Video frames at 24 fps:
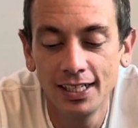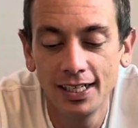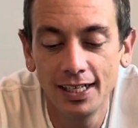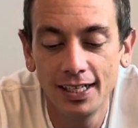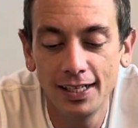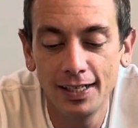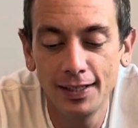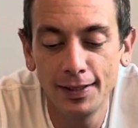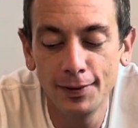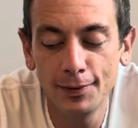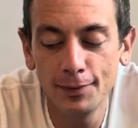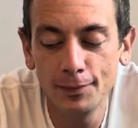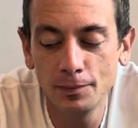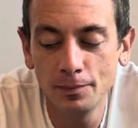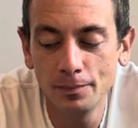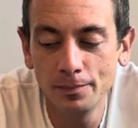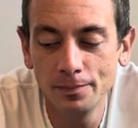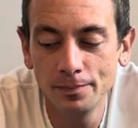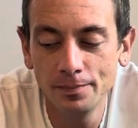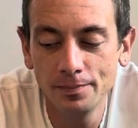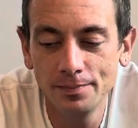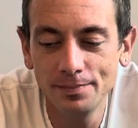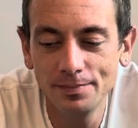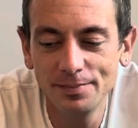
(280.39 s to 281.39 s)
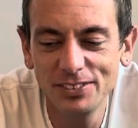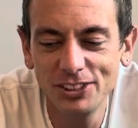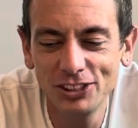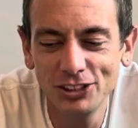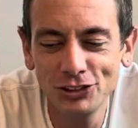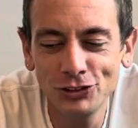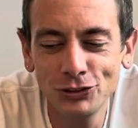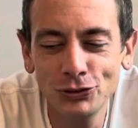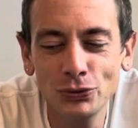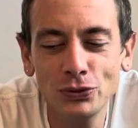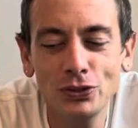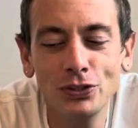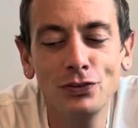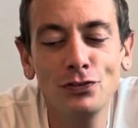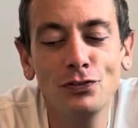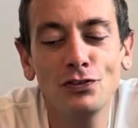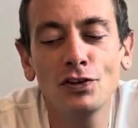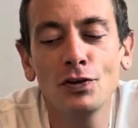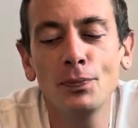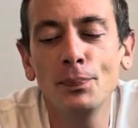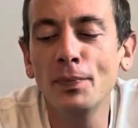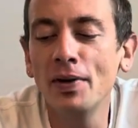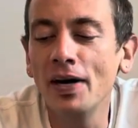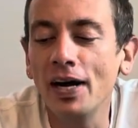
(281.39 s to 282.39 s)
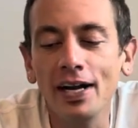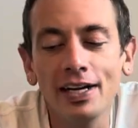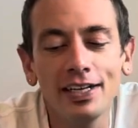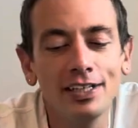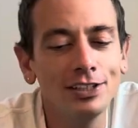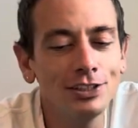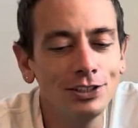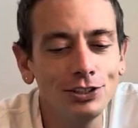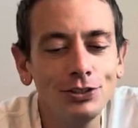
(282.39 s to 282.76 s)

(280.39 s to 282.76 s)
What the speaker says: to sort of remind